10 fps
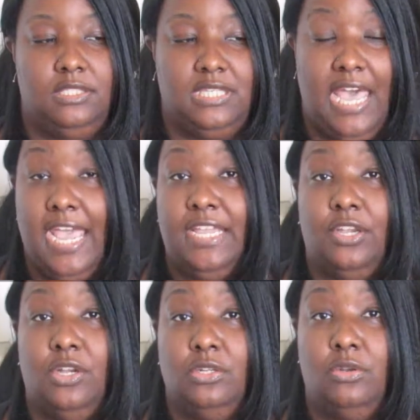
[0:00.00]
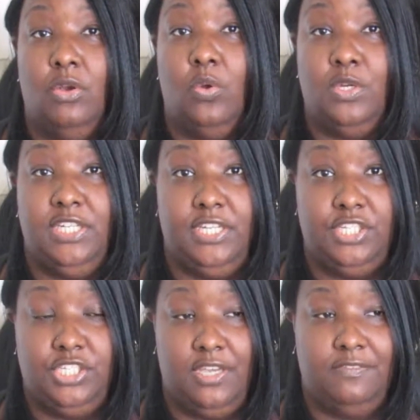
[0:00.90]
tired or
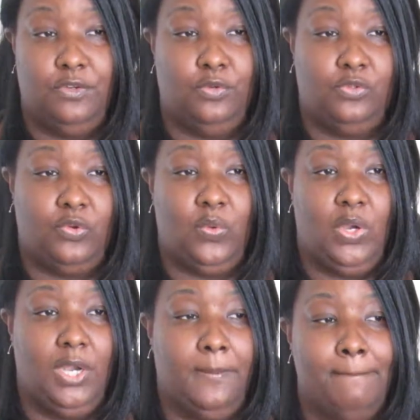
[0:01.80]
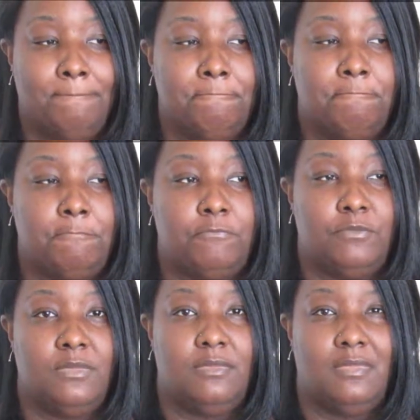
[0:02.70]
disheveled or
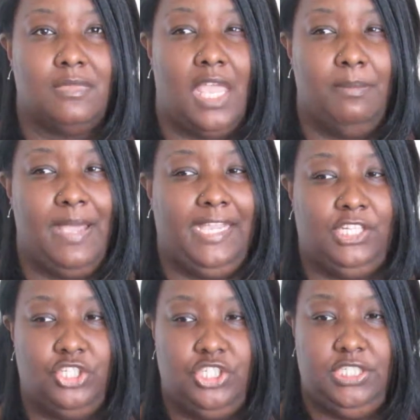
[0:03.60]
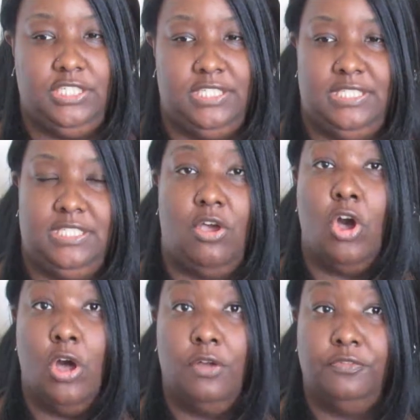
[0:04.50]
my energy is
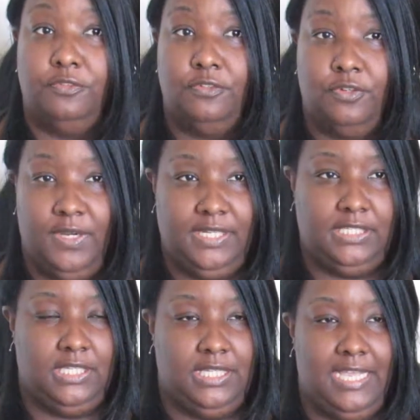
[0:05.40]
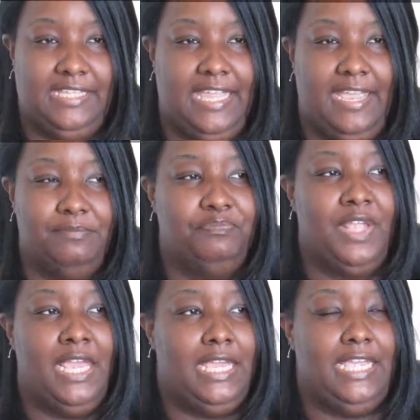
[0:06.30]
off or anything like that.
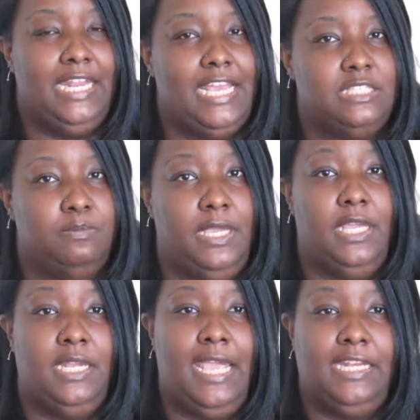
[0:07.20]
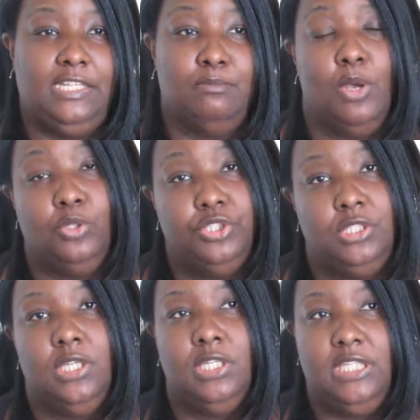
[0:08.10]
It has been an
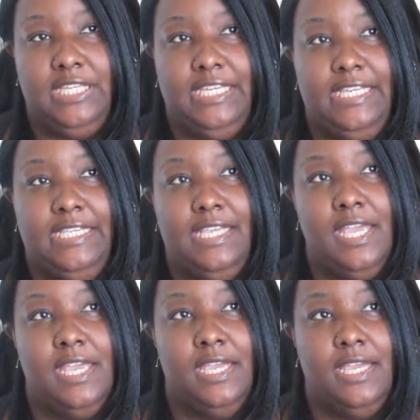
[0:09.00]
emotionally